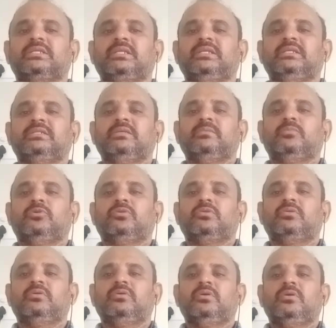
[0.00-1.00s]
is about
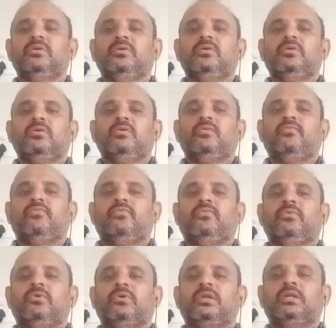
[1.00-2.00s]

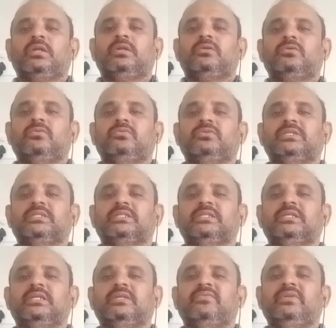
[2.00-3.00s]
400 to
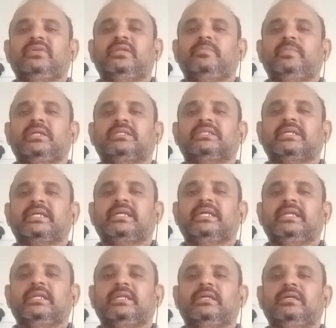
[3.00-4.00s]
600 feet per
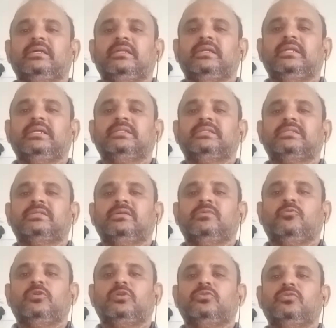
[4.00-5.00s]
second, that is
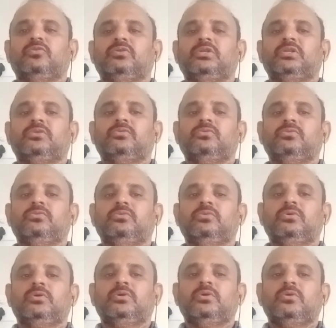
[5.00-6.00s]
120 to
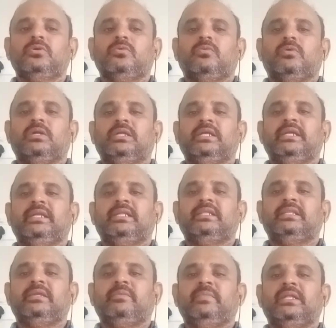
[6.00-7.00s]

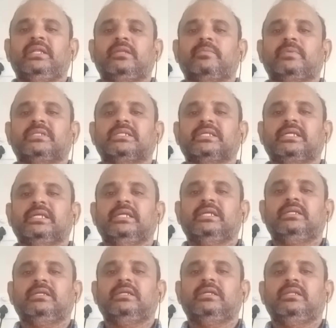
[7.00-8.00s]
183 meter per second,
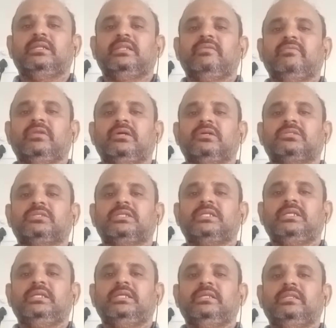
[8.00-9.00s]
and the velocity
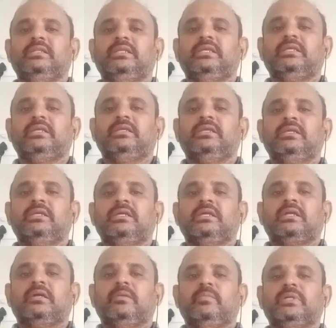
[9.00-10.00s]
in the
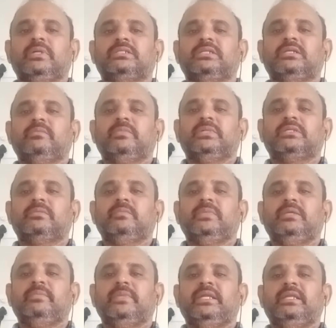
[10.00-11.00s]
combustor must be
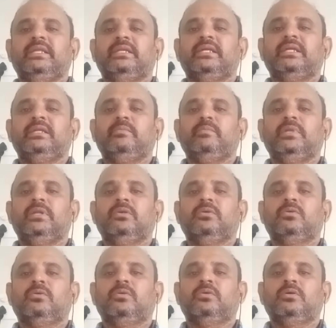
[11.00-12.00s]
maintained
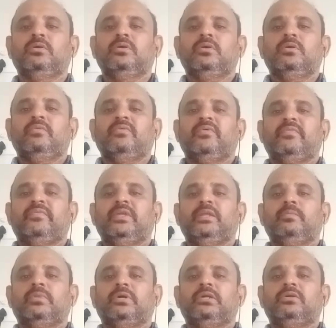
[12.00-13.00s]
below
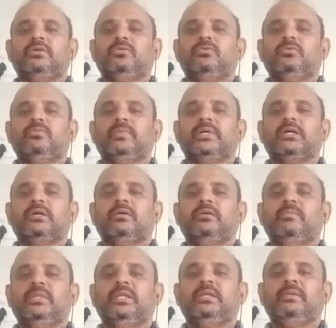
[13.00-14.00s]
15.2
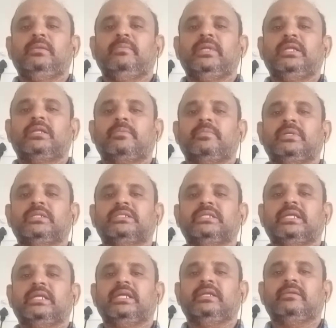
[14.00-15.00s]
meter per
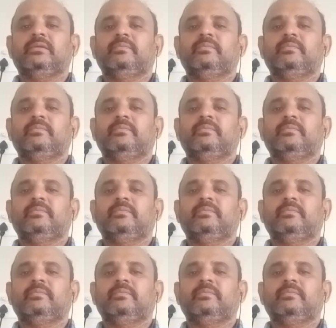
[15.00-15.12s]
second.